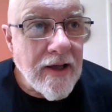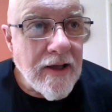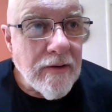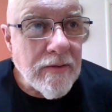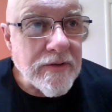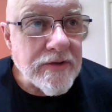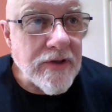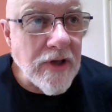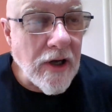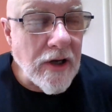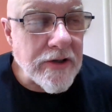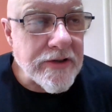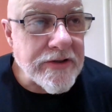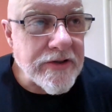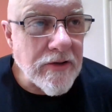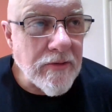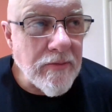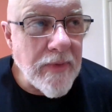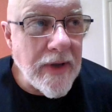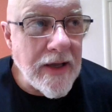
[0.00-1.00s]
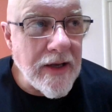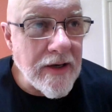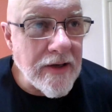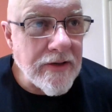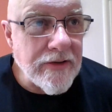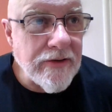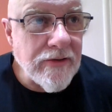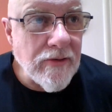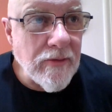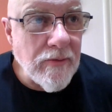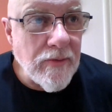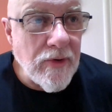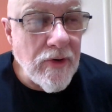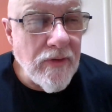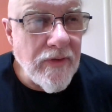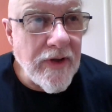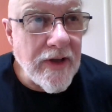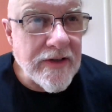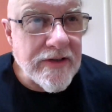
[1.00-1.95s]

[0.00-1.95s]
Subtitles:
It was also made into a movie.